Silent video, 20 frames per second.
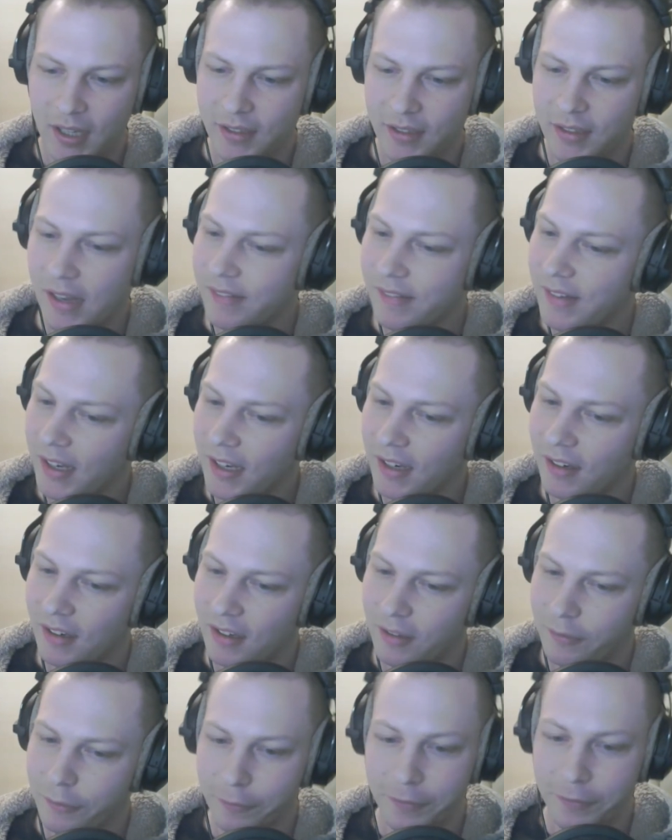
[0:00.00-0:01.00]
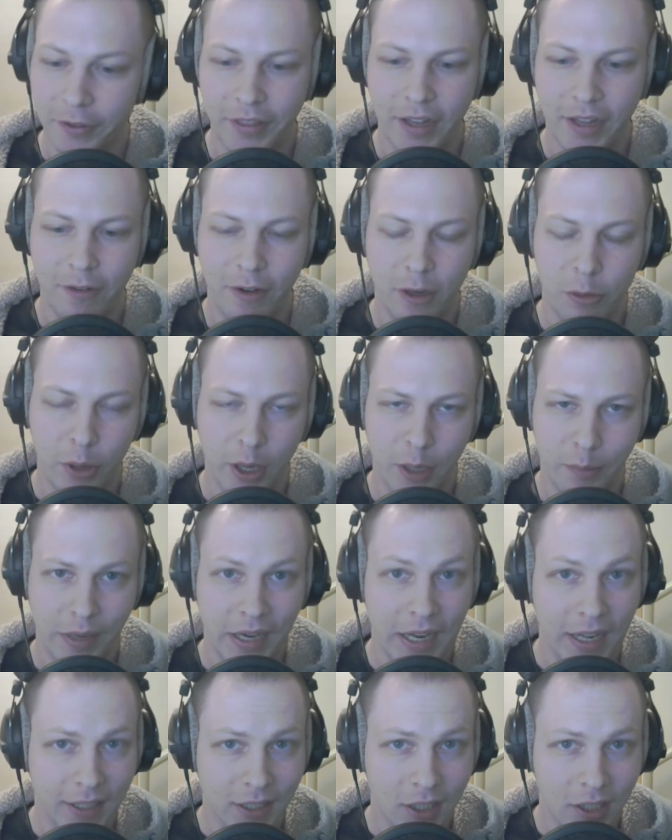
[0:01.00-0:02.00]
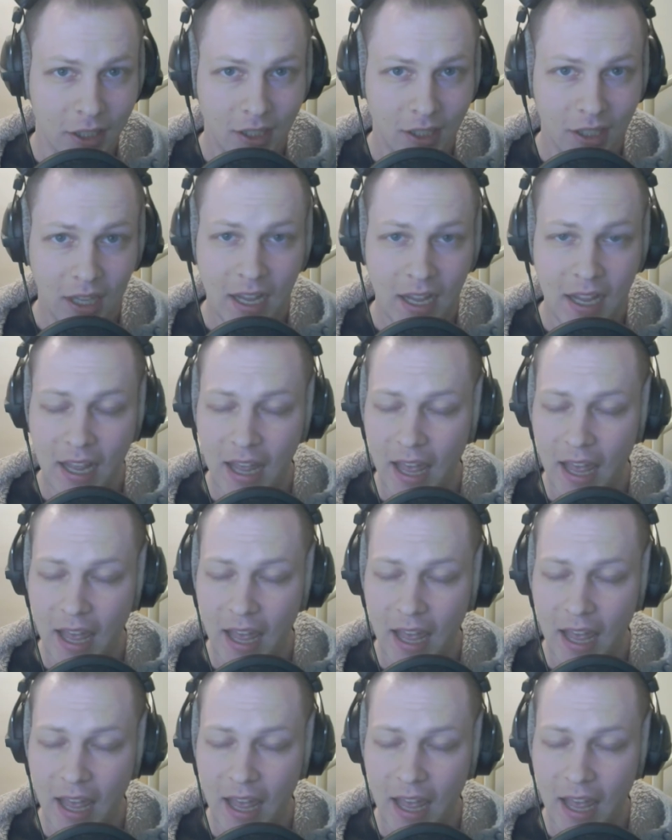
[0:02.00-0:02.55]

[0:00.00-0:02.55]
doesn't fulfill that requirement at all.